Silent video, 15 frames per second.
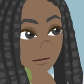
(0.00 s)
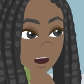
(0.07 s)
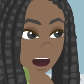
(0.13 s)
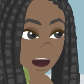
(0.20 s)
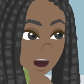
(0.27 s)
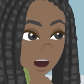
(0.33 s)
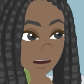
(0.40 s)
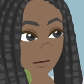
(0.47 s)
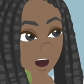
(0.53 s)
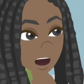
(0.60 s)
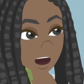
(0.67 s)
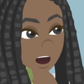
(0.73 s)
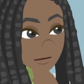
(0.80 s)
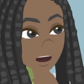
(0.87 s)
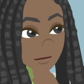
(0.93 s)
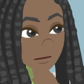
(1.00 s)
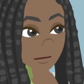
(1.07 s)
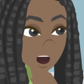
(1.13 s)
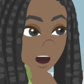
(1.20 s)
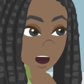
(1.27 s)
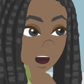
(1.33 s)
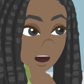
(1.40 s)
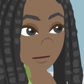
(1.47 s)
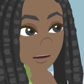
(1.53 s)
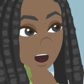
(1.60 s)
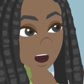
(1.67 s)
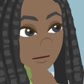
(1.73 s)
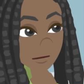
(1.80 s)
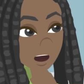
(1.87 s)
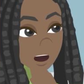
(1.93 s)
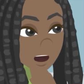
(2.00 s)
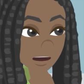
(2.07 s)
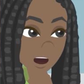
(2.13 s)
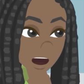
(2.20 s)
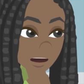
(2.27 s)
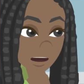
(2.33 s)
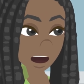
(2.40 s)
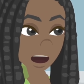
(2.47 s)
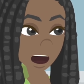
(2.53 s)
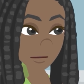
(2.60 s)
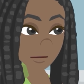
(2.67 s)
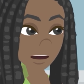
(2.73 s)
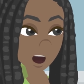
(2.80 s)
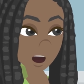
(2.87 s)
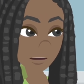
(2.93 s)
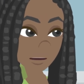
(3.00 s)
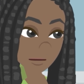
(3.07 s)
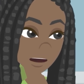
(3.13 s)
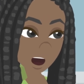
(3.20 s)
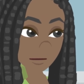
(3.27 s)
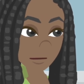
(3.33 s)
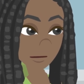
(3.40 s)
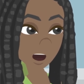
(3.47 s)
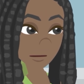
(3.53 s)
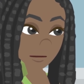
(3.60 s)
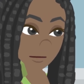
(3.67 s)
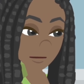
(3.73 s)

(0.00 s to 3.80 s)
unlike the asexual reproduction where the new plants are exact